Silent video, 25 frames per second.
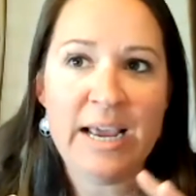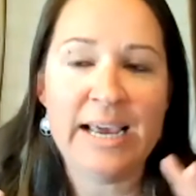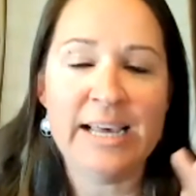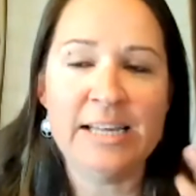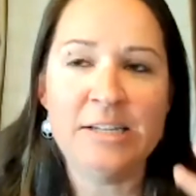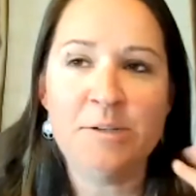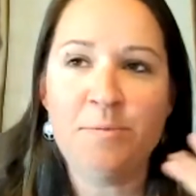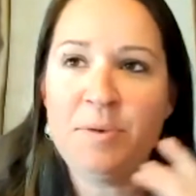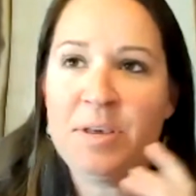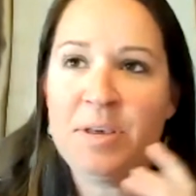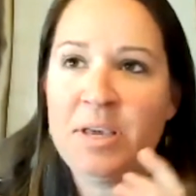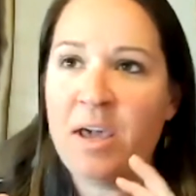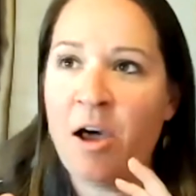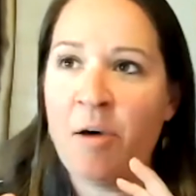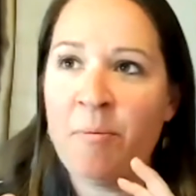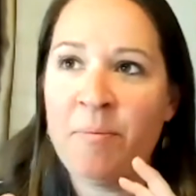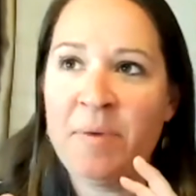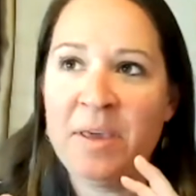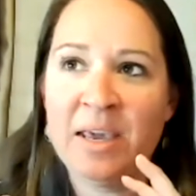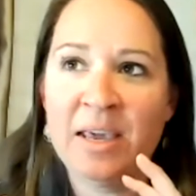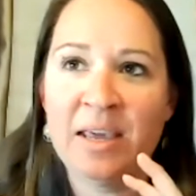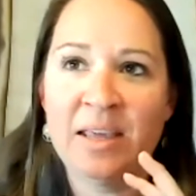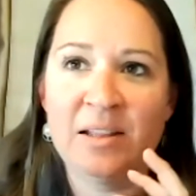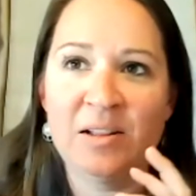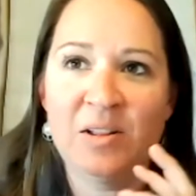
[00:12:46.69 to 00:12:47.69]
is
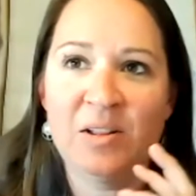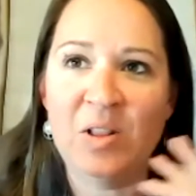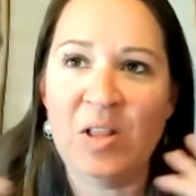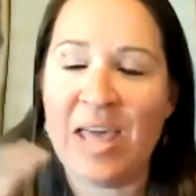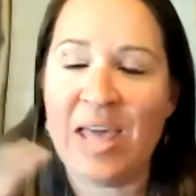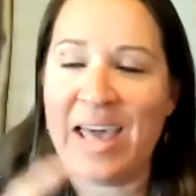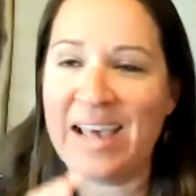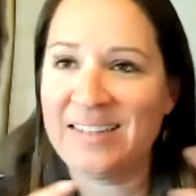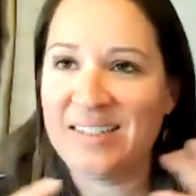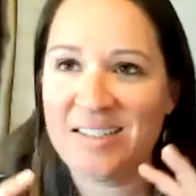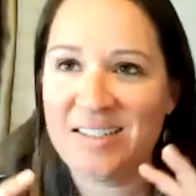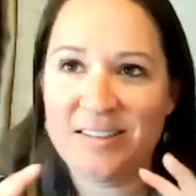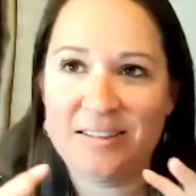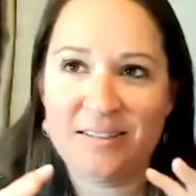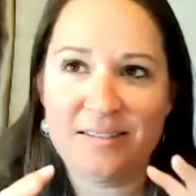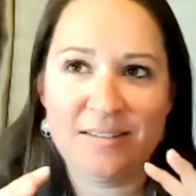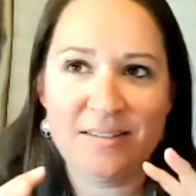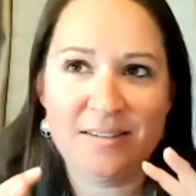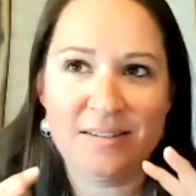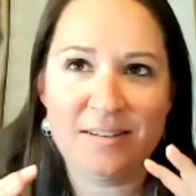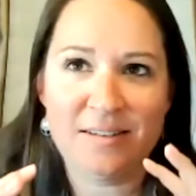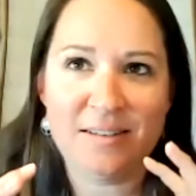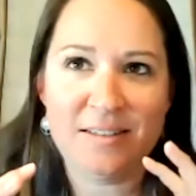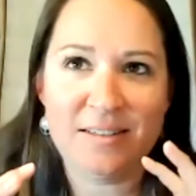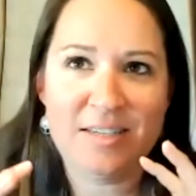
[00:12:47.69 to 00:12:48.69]
becoming less
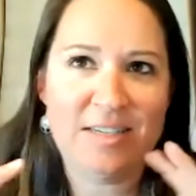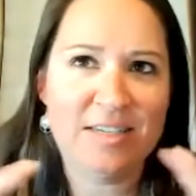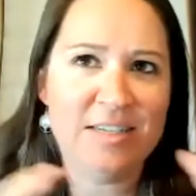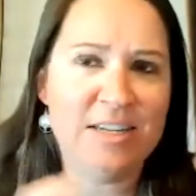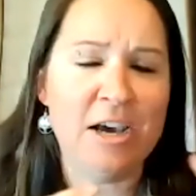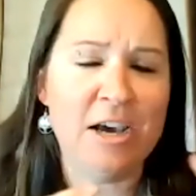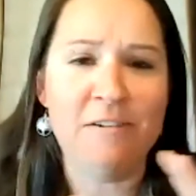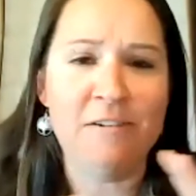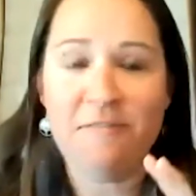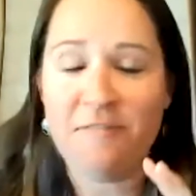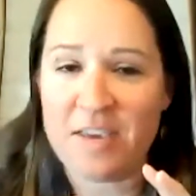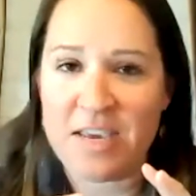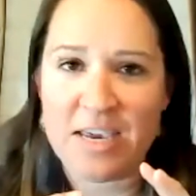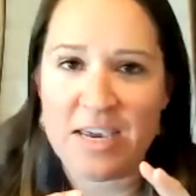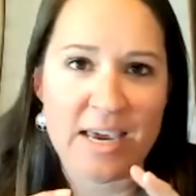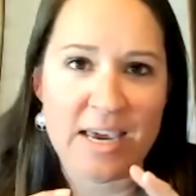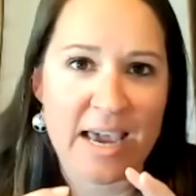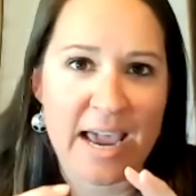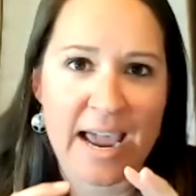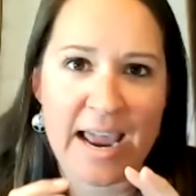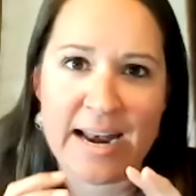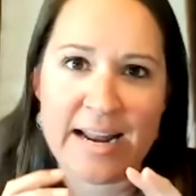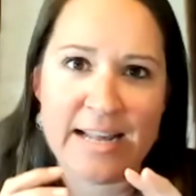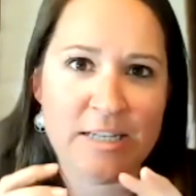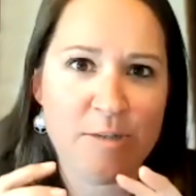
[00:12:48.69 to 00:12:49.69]
stuffy,
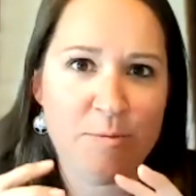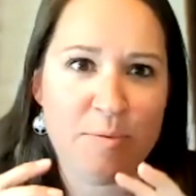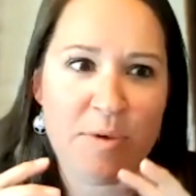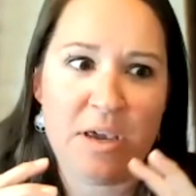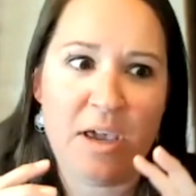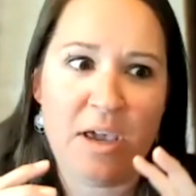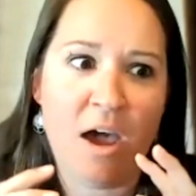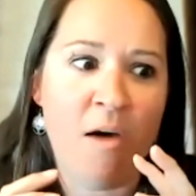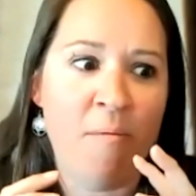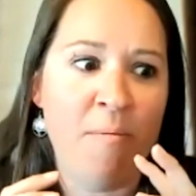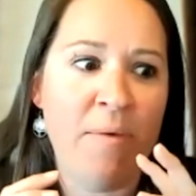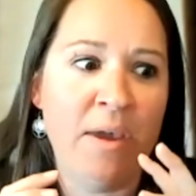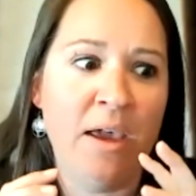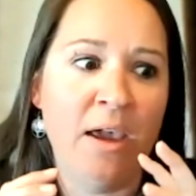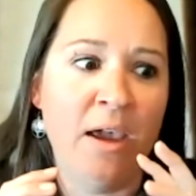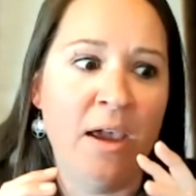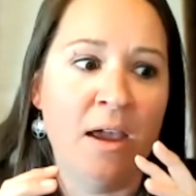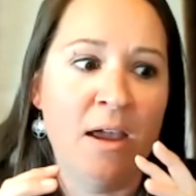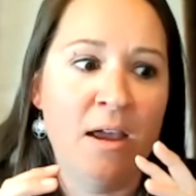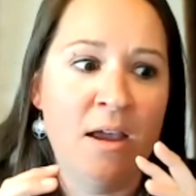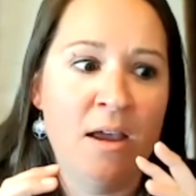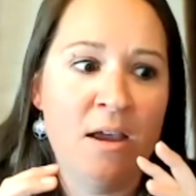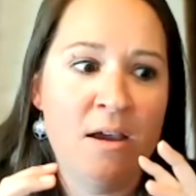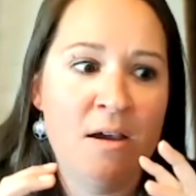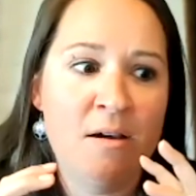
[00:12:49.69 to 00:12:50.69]
and it's becoming
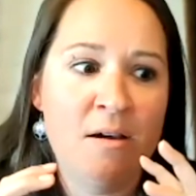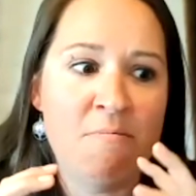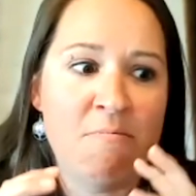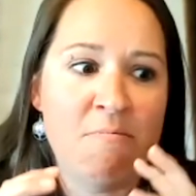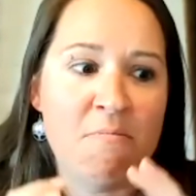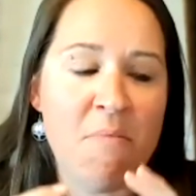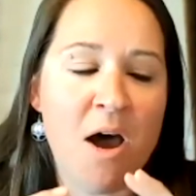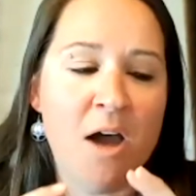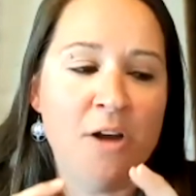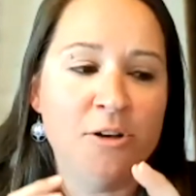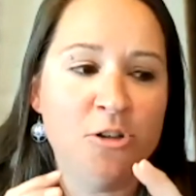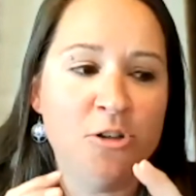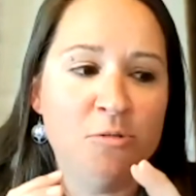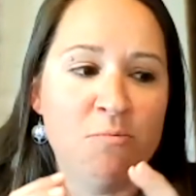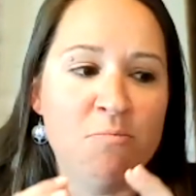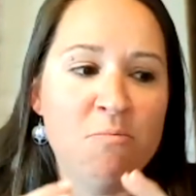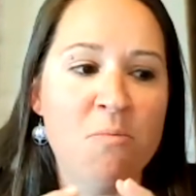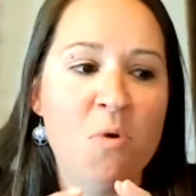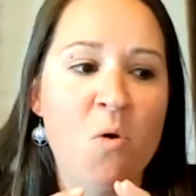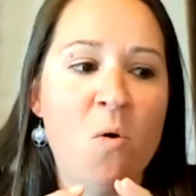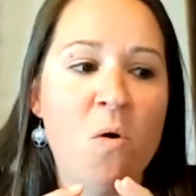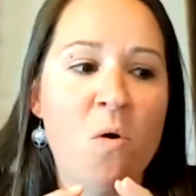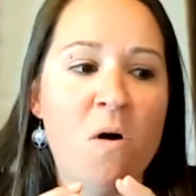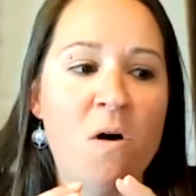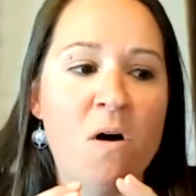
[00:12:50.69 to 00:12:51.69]
much
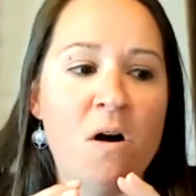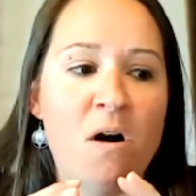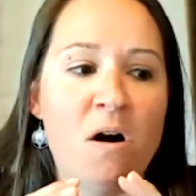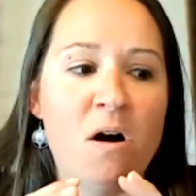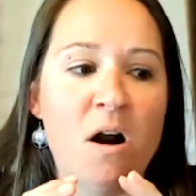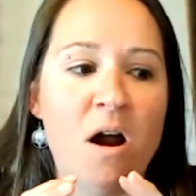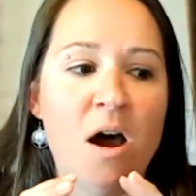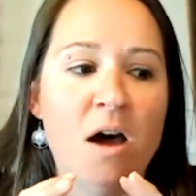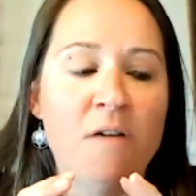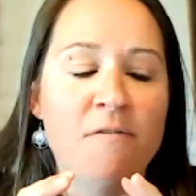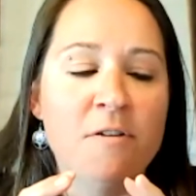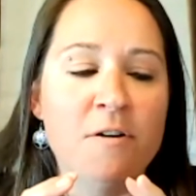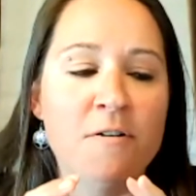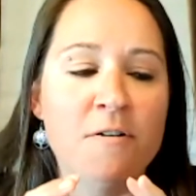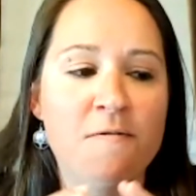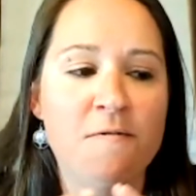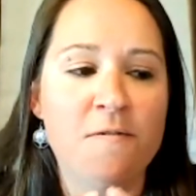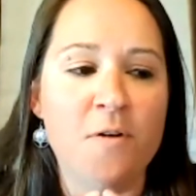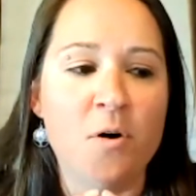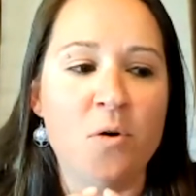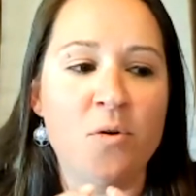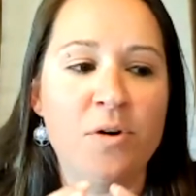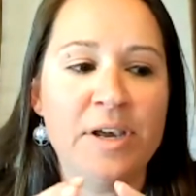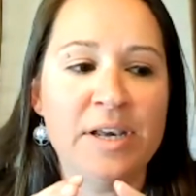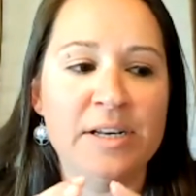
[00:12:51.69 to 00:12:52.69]
more of a
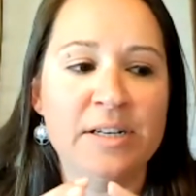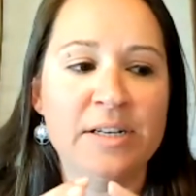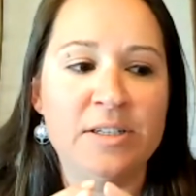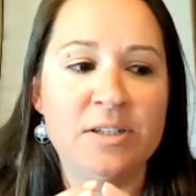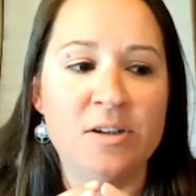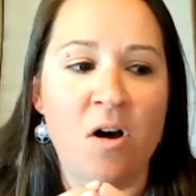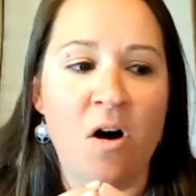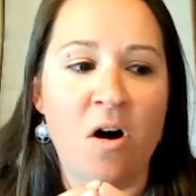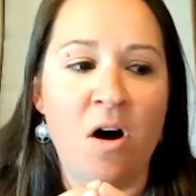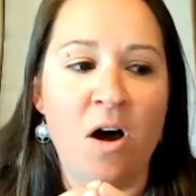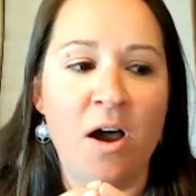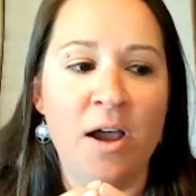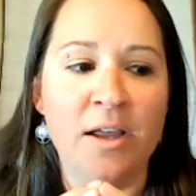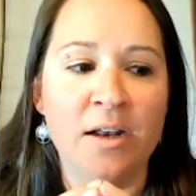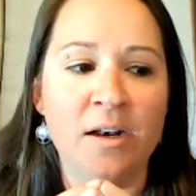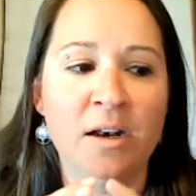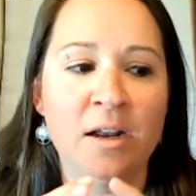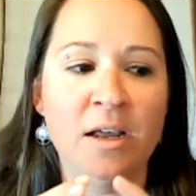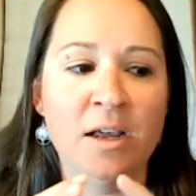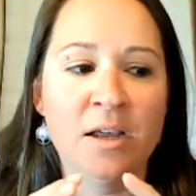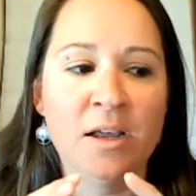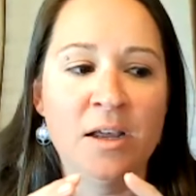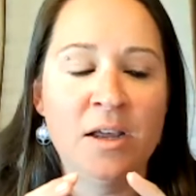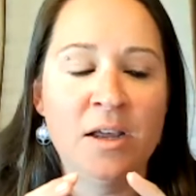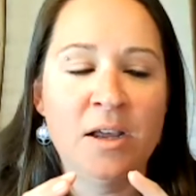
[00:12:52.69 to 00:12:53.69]
focus
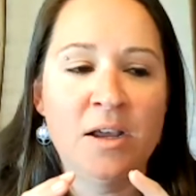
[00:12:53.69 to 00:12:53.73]
on